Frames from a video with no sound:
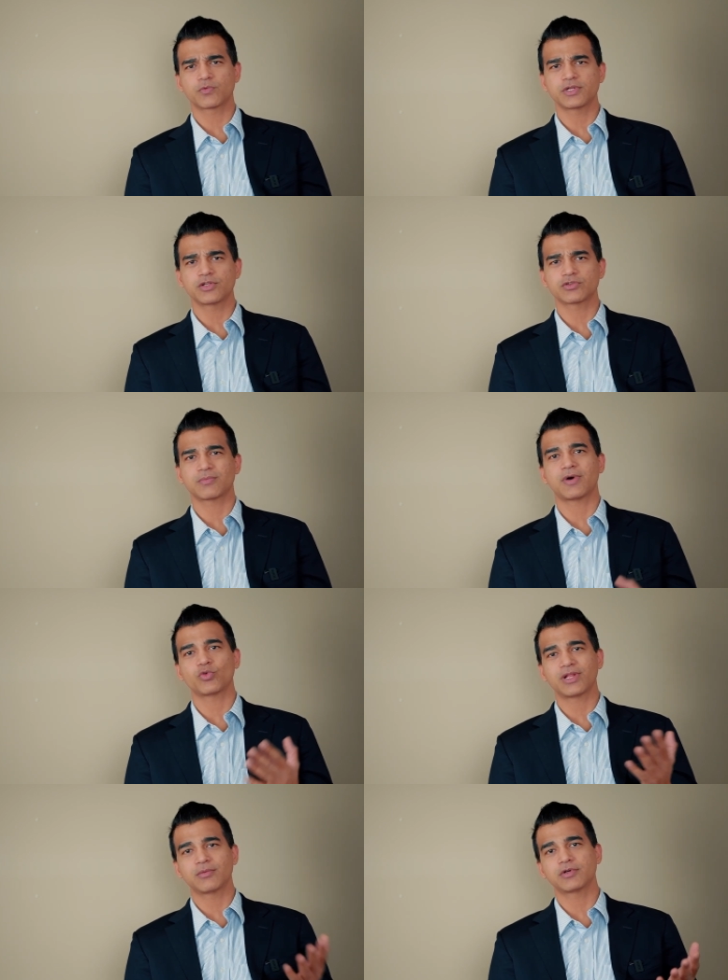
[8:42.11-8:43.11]
videos
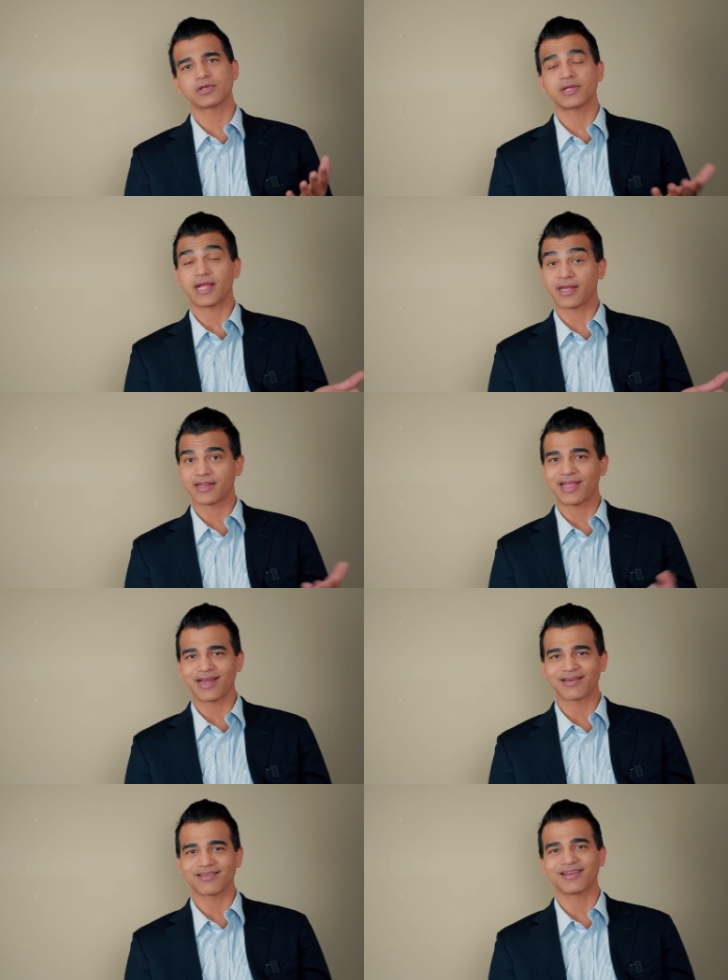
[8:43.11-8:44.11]
about Alberta and
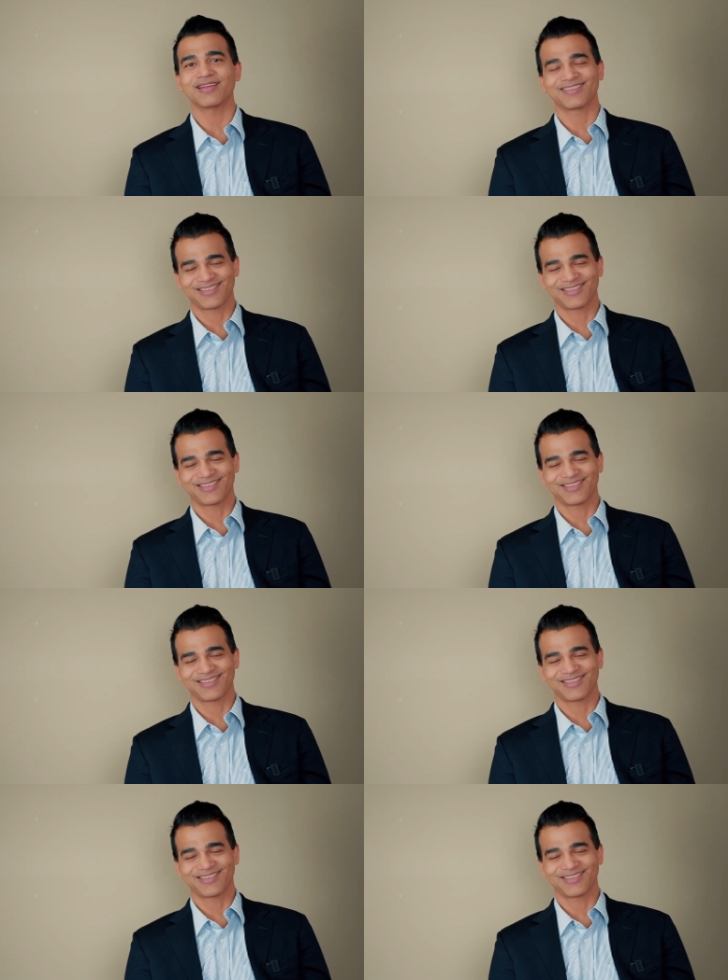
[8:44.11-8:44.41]
Calgary.